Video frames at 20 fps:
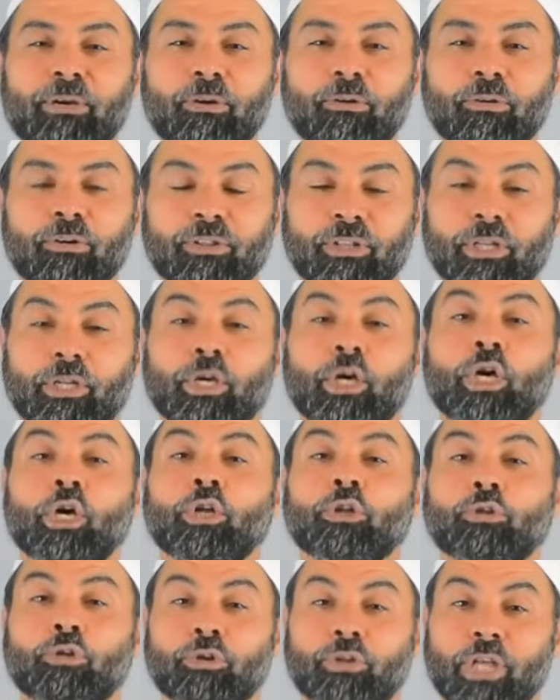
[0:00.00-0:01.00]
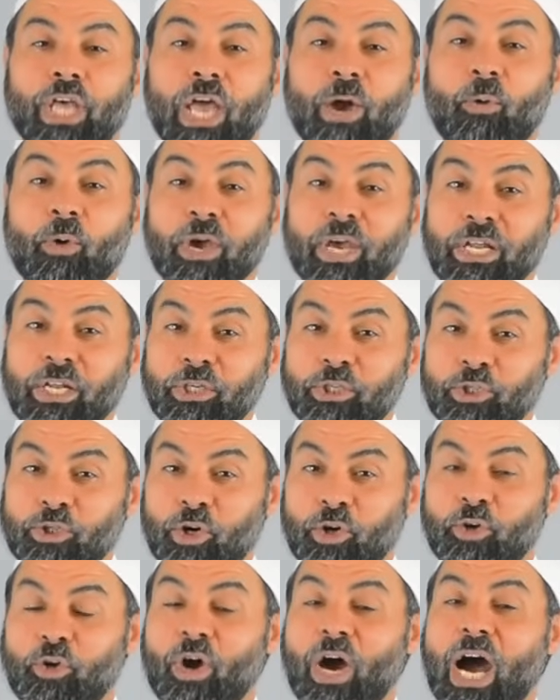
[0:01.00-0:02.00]
Clothing. Today we're going to show
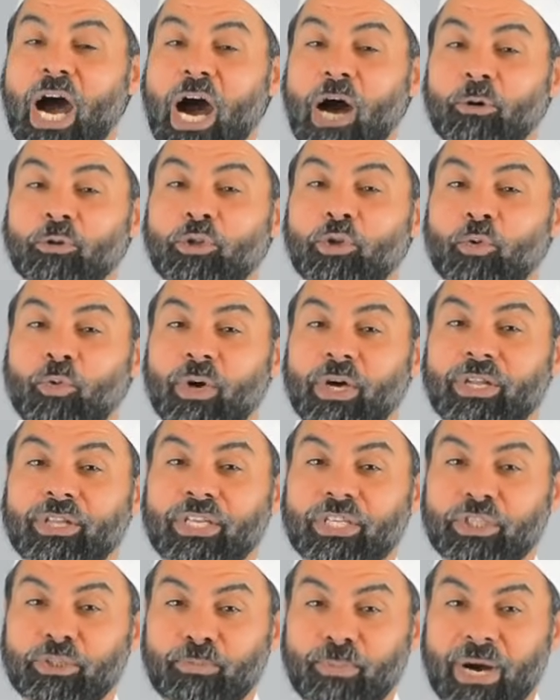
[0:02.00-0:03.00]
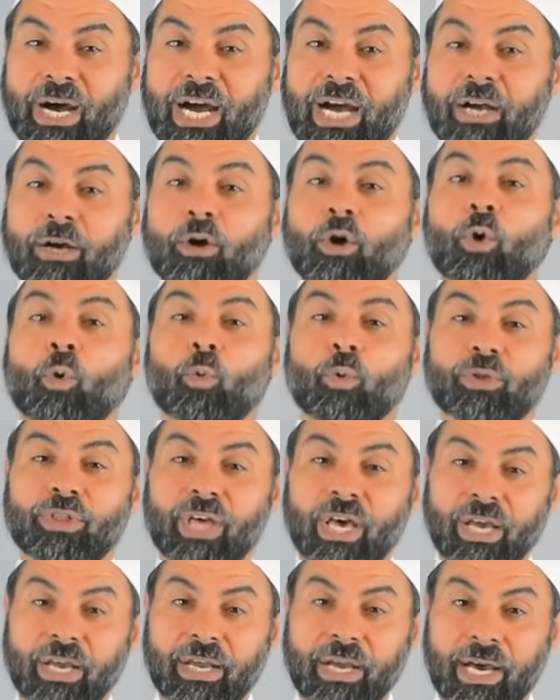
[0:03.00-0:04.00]
you how to wear the shemagh with the
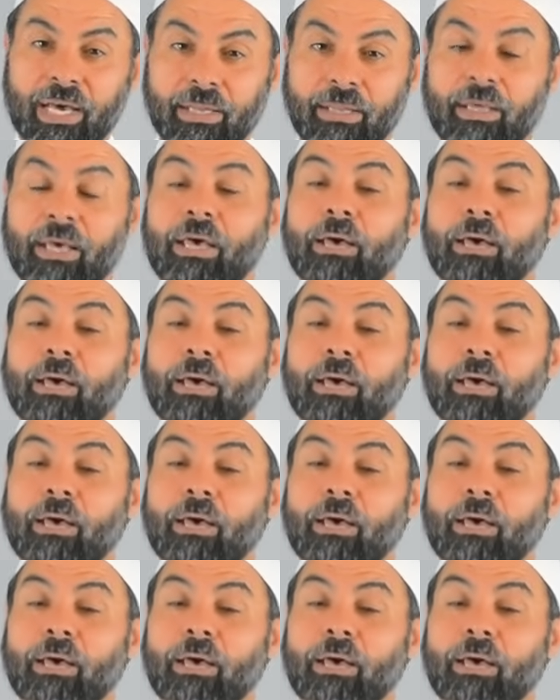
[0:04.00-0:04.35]
Agal.